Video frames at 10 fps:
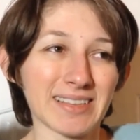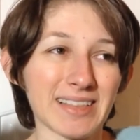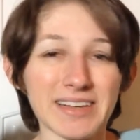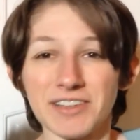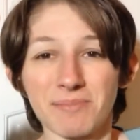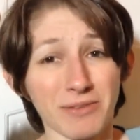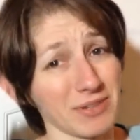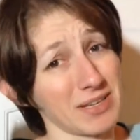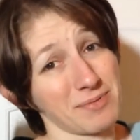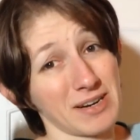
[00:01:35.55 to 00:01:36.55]
they just make
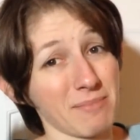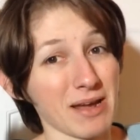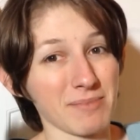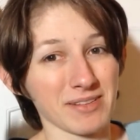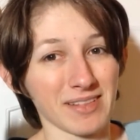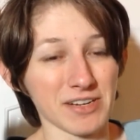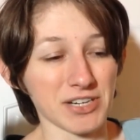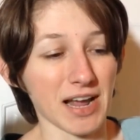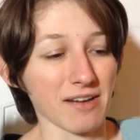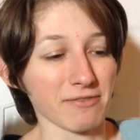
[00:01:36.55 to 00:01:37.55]
really pretty babies. They
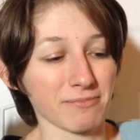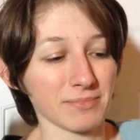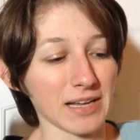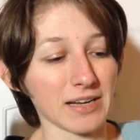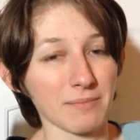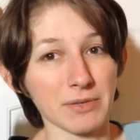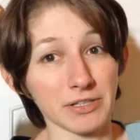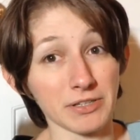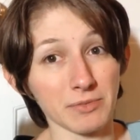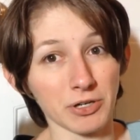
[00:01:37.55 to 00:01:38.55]
should have like a
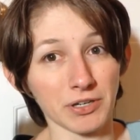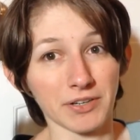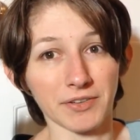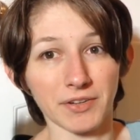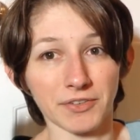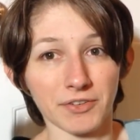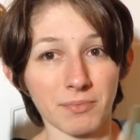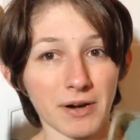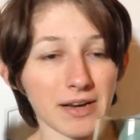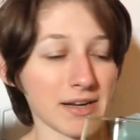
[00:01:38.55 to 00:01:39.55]
million more because they're so
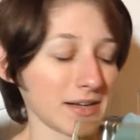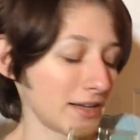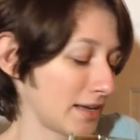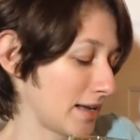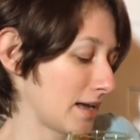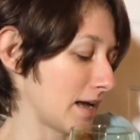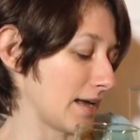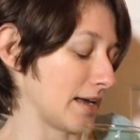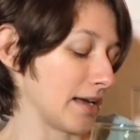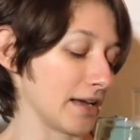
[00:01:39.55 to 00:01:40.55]
pretty
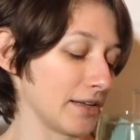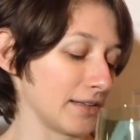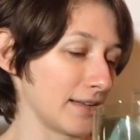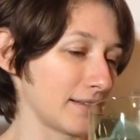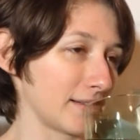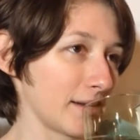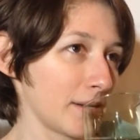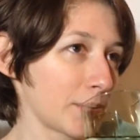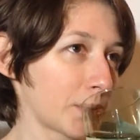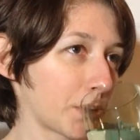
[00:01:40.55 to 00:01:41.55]
and let's see.